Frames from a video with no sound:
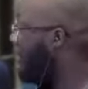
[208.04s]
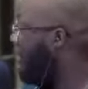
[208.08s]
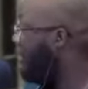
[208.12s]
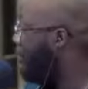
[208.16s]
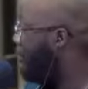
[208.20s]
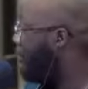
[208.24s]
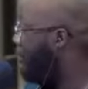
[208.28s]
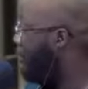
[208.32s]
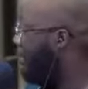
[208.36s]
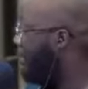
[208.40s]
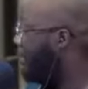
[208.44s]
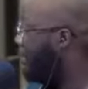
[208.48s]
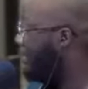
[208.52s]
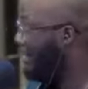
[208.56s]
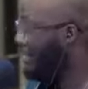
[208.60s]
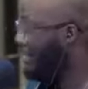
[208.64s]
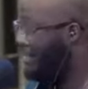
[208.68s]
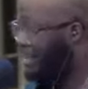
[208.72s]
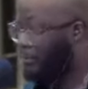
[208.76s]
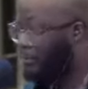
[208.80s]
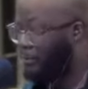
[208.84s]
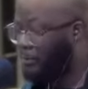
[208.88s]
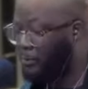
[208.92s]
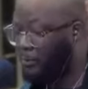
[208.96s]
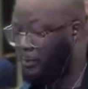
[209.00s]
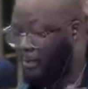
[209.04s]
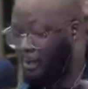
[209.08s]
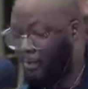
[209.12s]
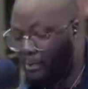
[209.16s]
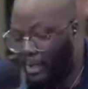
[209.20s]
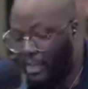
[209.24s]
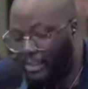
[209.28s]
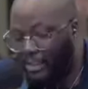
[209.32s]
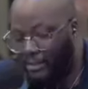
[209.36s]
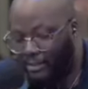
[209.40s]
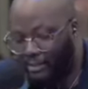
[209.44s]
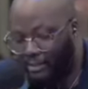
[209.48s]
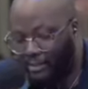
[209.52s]
conference, and they were doing a
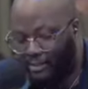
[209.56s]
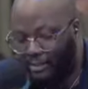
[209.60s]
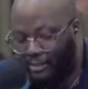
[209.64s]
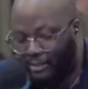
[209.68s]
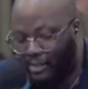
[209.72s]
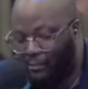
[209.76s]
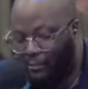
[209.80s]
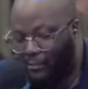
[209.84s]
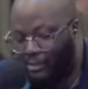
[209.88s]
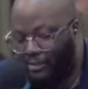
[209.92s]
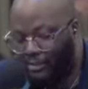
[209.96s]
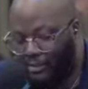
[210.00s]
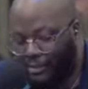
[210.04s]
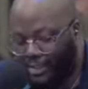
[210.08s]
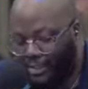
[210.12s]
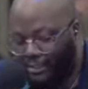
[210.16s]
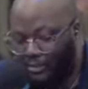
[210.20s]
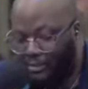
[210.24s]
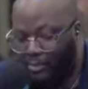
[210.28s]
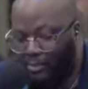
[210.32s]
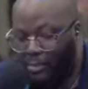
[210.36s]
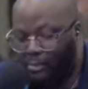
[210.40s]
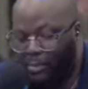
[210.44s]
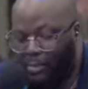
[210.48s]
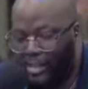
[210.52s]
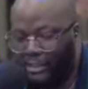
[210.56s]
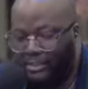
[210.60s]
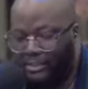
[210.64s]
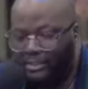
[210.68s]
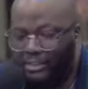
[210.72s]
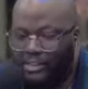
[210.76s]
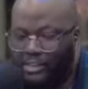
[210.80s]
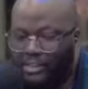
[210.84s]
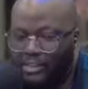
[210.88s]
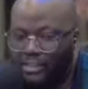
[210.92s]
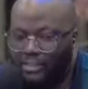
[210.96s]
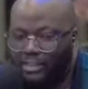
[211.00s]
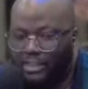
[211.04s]
mic. Okay. They were testing their mics,
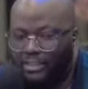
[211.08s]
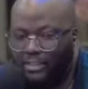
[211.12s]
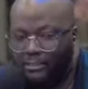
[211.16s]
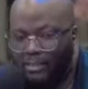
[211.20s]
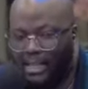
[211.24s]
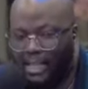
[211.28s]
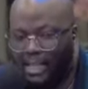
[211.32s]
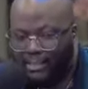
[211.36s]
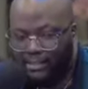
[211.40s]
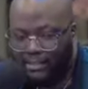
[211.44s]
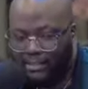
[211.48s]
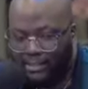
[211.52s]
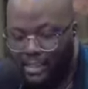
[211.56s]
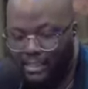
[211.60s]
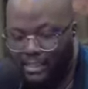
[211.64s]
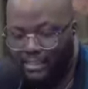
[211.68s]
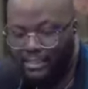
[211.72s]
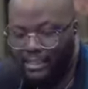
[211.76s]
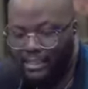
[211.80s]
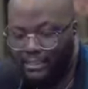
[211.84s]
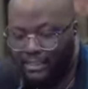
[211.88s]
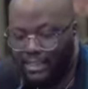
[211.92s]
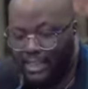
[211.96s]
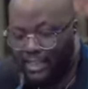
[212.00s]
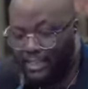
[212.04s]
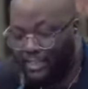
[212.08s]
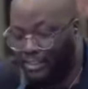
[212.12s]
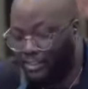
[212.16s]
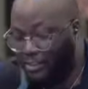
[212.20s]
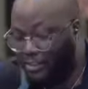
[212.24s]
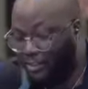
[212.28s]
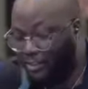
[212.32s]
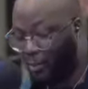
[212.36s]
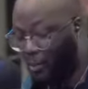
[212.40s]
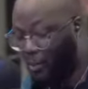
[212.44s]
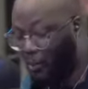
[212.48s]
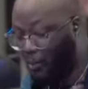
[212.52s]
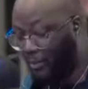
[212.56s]
and she says backstage that Dani
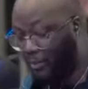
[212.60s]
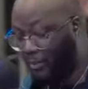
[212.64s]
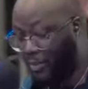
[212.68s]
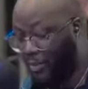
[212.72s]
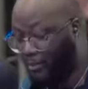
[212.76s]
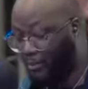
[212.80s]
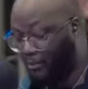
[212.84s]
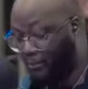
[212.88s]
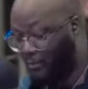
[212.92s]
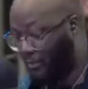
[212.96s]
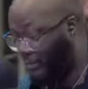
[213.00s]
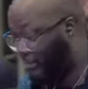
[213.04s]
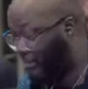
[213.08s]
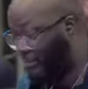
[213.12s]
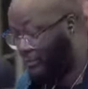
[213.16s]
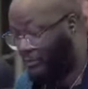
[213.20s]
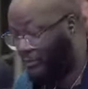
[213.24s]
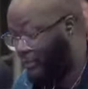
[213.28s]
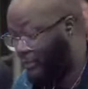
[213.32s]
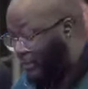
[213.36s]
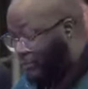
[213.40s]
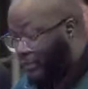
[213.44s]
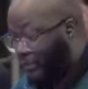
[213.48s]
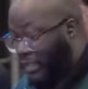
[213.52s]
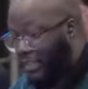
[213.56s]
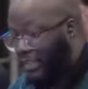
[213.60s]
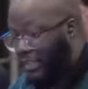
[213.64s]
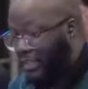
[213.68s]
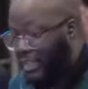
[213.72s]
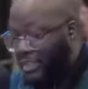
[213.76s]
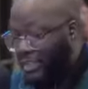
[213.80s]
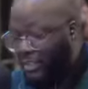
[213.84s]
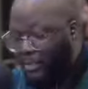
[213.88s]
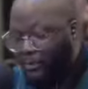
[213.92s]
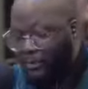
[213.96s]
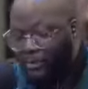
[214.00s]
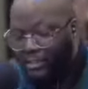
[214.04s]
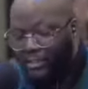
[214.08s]
just opened up, was very
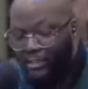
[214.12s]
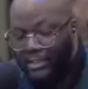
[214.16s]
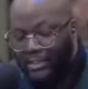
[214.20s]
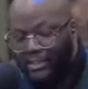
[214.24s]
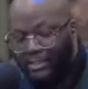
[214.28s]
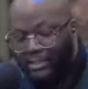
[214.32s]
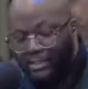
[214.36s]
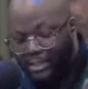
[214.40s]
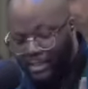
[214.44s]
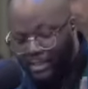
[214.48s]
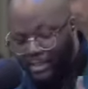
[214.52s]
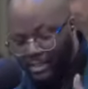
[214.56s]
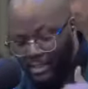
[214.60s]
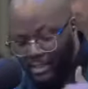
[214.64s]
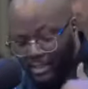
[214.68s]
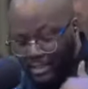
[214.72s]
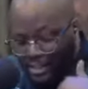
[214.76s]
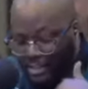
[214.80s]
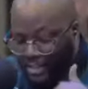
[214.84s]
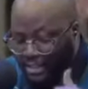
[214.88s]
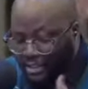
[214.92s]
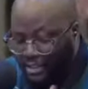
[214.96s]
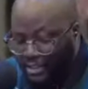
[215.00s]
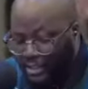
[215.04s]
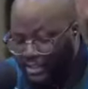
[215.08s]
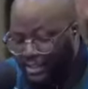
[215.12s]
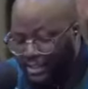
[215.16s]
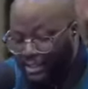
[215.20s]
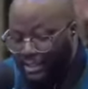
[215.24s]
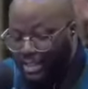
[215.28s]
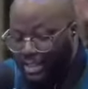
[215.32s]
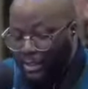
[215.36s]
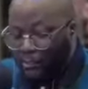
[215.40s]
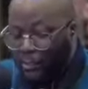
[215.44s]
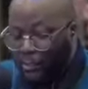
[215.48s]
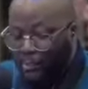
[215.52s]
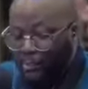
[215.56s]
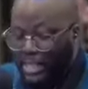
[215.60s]
candid with her, and said she's in
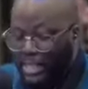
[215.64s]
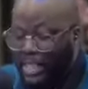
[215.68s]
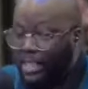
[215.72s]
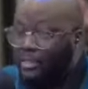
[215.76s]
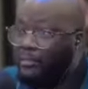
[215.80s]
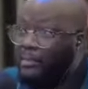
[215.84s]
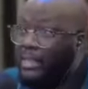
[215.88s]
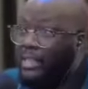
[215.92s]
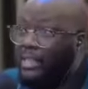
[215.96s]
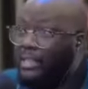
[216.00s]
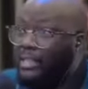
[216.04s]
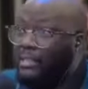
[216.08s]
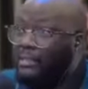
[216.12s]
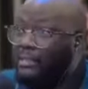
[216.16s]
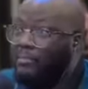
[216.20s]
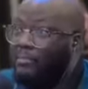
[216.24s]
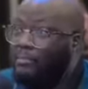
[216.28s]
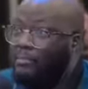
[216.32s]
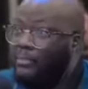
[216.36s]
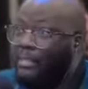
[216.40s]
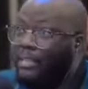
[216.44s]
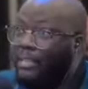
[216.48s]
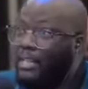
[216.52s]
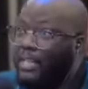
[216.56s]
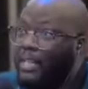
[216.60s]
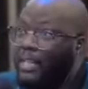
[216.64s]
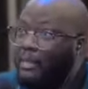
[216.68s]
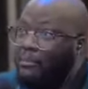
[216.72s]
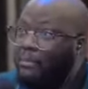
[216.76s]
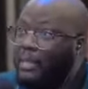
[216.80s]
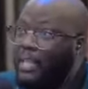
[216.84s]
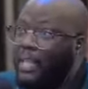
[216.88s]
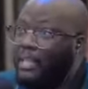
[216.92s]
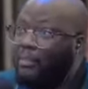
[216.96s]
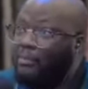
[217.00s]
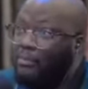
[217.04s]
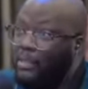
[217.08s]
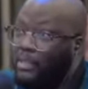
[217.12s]
love with black men and
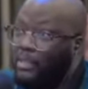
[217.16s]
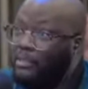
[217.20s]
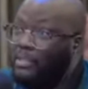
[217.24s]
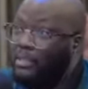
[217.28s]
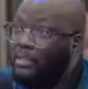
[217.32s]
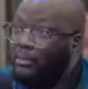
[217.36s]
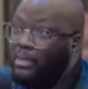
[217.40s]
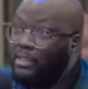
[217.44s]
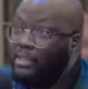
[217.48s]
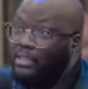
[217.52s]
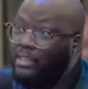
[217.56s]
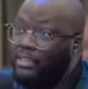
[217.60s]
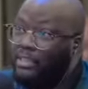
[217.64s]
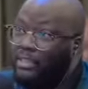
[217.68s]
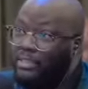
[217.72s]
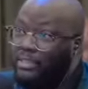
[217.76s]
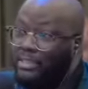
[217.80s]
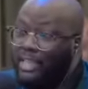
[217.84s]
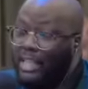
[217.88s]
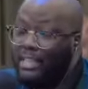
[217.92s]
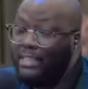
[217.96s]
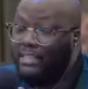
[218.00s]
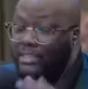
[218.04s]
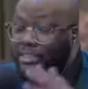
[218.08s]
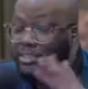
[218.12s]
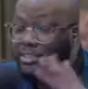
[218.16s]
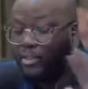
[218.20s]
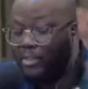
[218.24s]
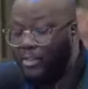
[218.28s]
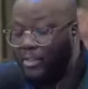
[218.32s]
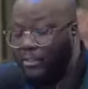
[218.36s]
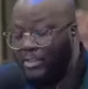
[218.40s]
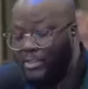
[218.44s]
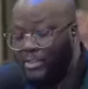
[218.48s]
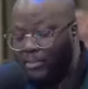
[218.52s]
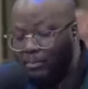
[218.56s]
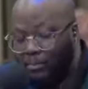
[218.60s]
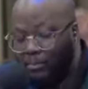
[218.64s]
black music, but she does not consider
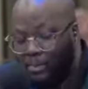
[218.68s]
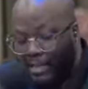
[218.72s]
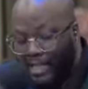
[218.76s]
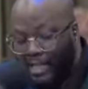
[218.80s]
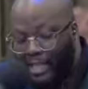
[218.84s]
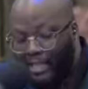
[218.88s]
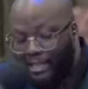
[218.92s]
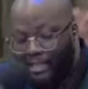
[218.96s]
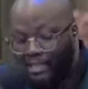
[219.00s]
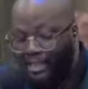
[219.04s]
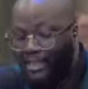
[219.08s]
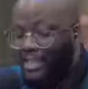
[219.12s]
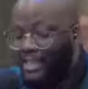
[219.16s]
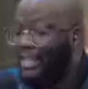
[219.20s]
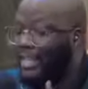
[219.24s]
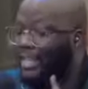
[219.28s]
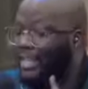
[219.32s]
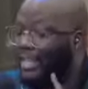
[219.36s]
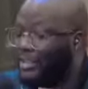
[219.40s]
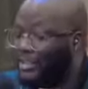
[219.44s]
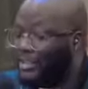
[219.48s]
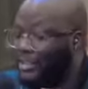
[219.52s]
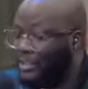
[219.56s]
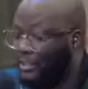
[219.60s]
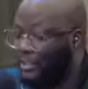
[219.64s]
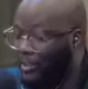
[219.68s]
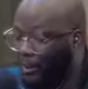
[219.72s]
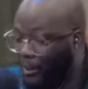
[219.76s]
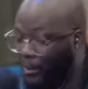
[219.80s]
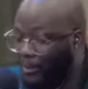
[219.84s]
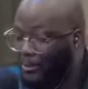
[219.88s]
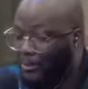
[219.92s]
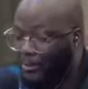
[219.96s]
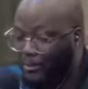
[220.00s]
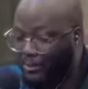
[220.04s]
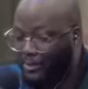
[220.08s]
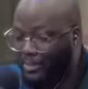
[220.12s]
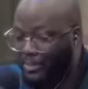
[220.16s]
herself black. And she
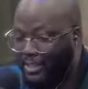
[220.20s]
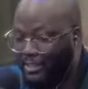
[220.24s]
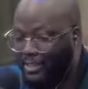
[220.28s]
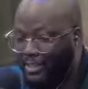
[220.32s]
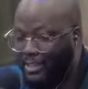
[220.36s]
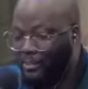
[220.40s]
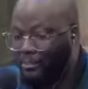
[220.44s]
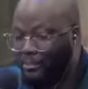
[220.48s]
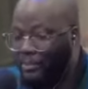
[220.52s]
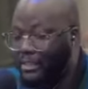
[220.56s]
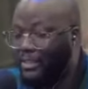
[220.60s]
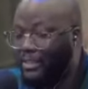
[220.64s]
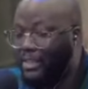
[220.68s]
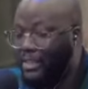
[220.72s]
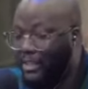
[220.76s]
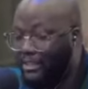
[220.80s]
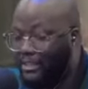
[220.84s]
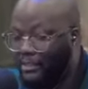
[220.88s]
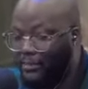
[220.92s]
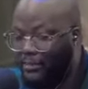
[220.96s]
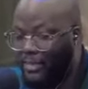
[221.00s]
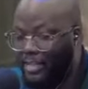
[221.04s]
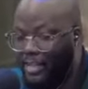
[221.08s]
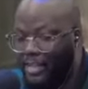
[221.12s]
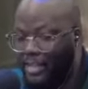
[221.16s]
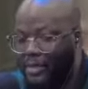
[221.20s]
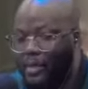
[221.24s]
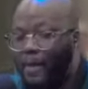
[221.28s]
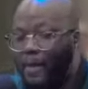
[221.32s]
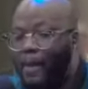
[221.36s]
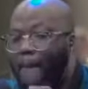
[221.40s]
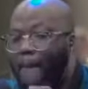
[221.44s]
also said that because of that,